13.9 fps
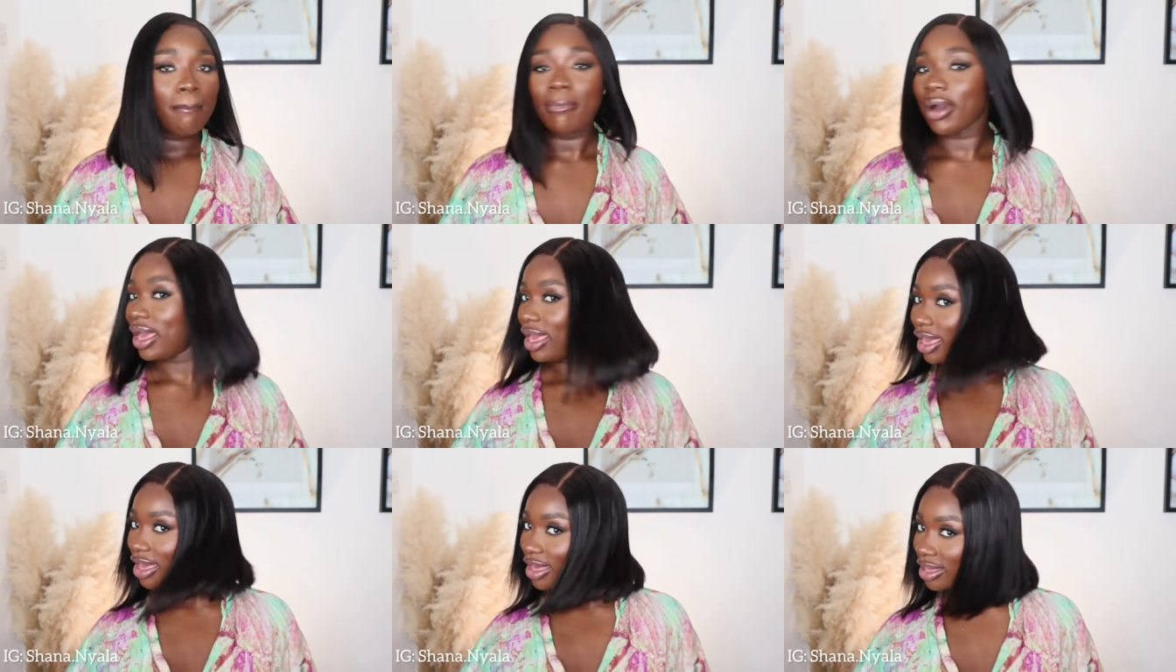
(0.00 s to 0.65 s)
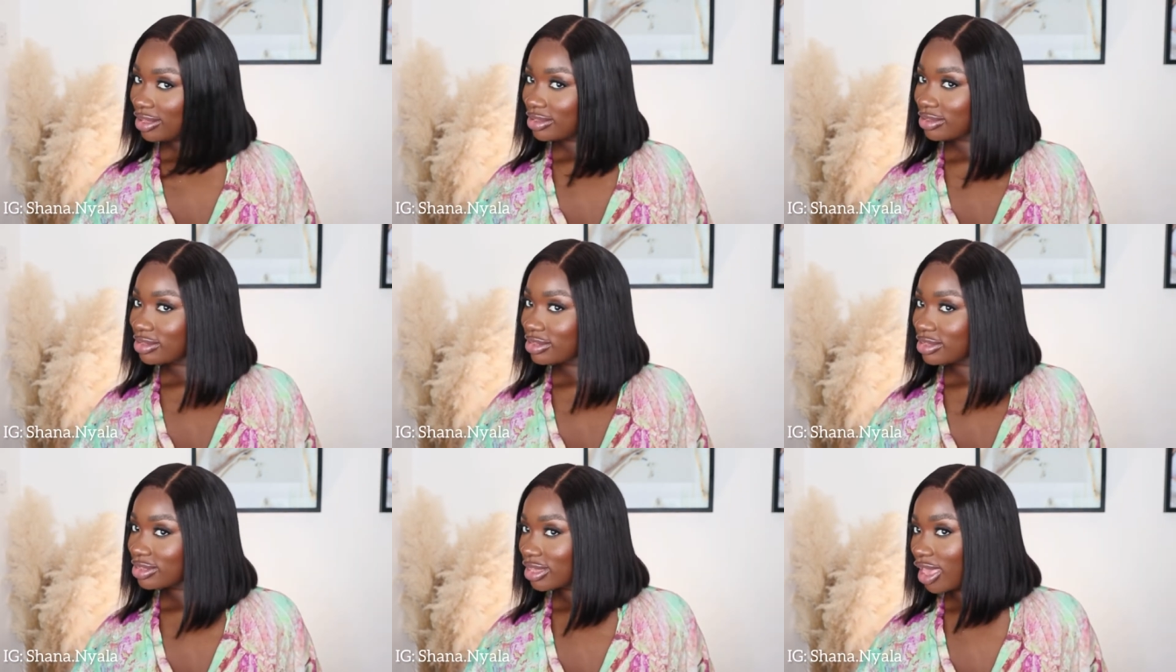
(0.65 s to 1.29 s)
My hair.
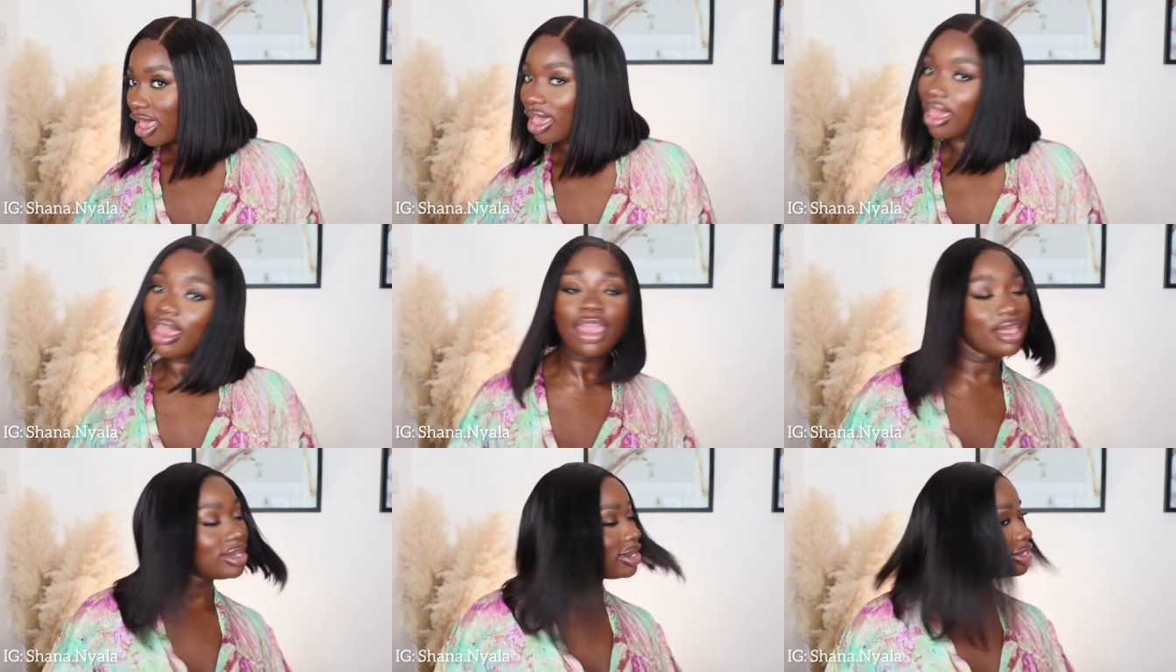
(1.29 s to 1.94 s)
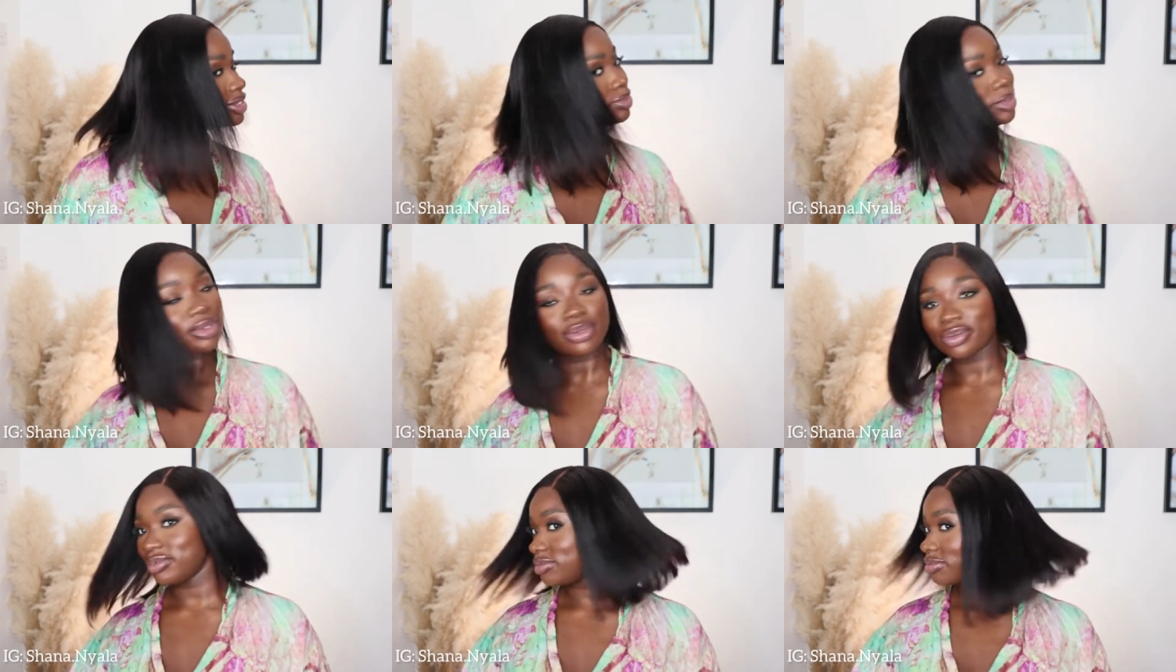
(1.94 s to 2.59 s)
It does
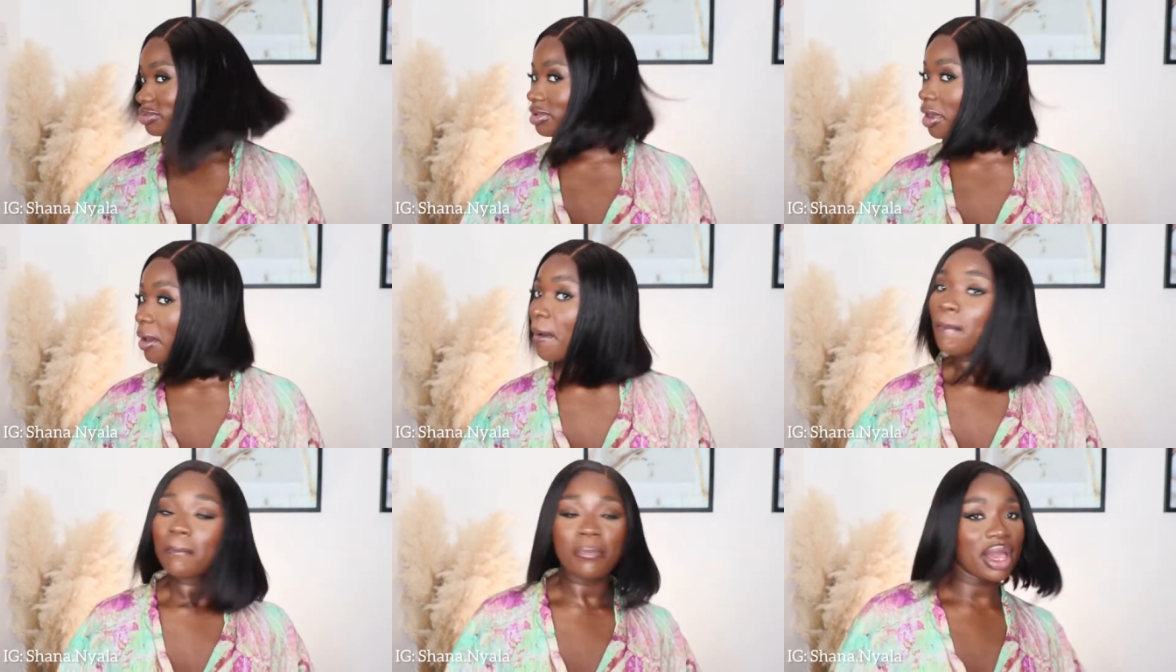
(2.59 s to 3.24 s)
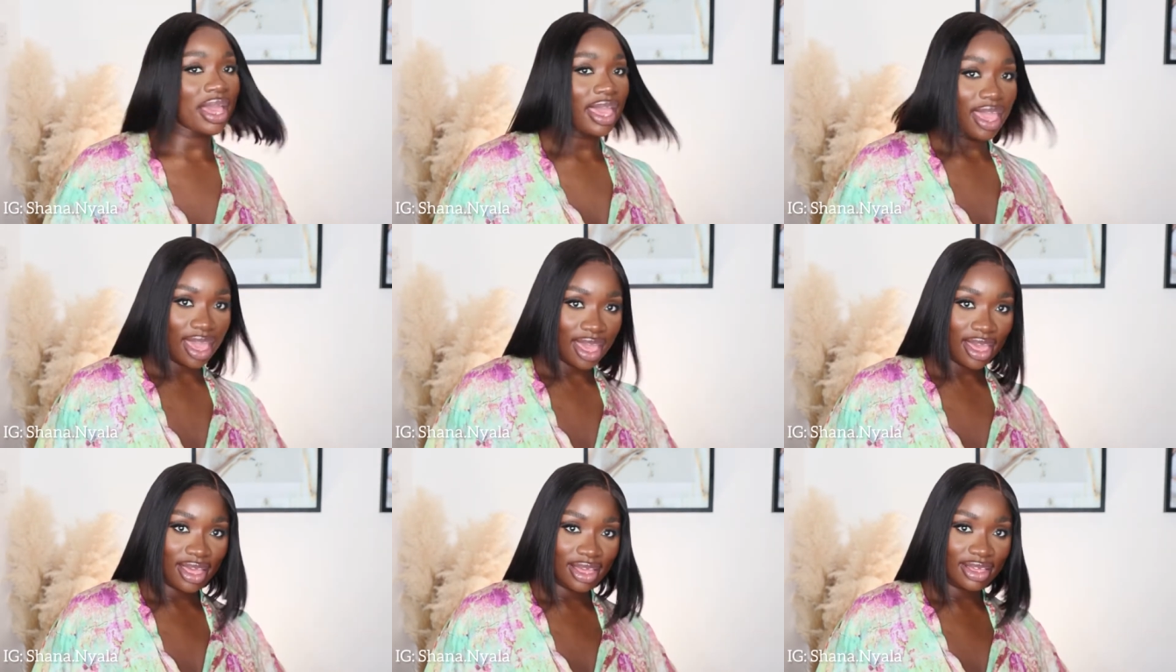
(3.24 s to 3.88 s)
move. My
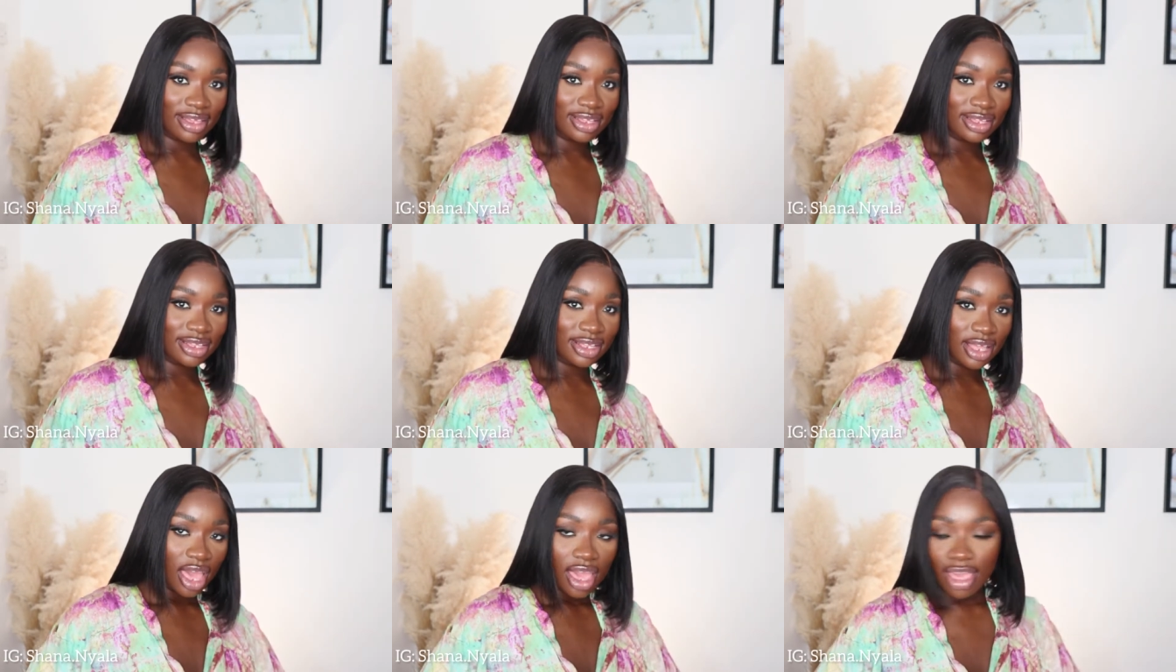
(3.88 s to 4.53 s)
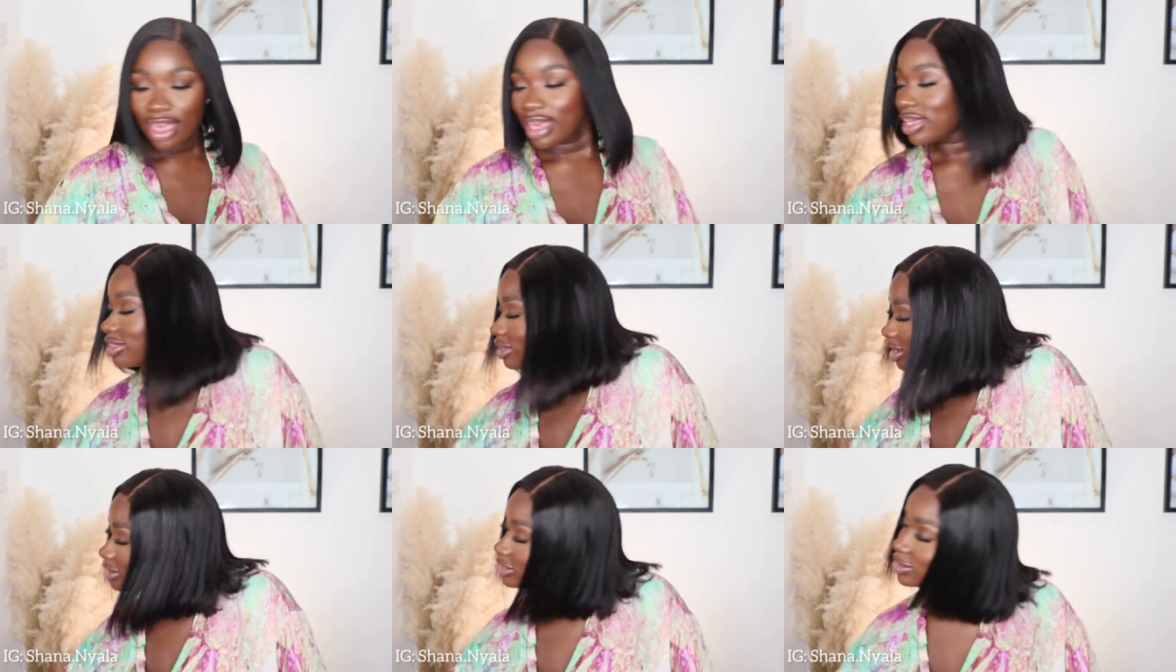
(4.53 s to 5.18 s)
hair. It
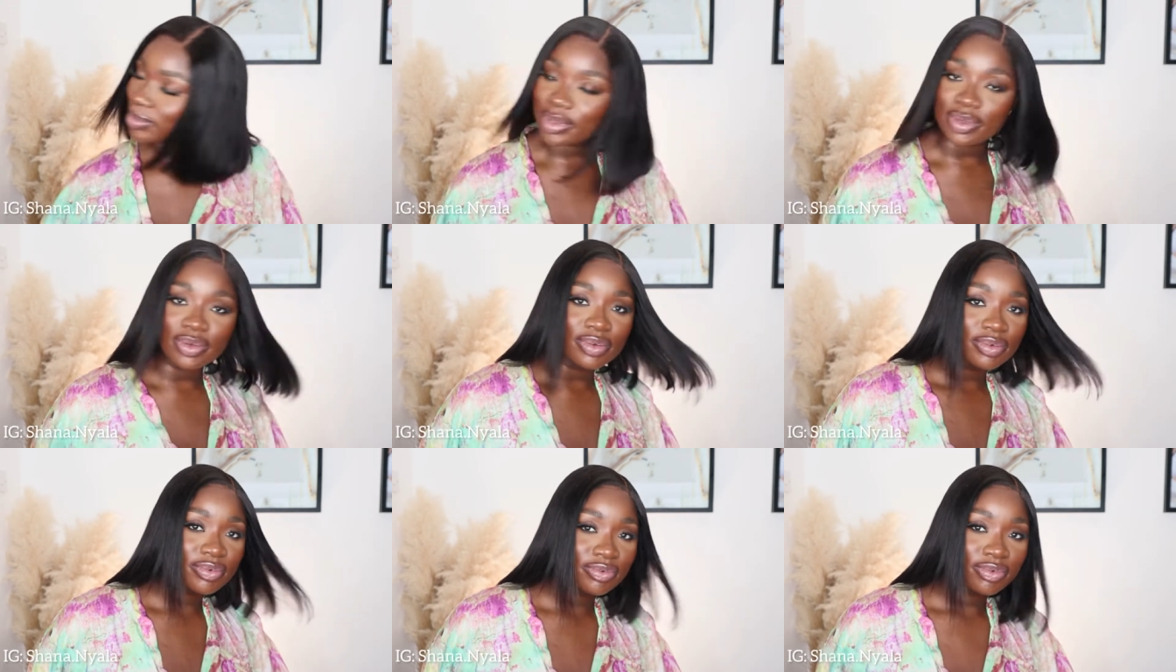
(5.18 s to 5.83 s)
does move.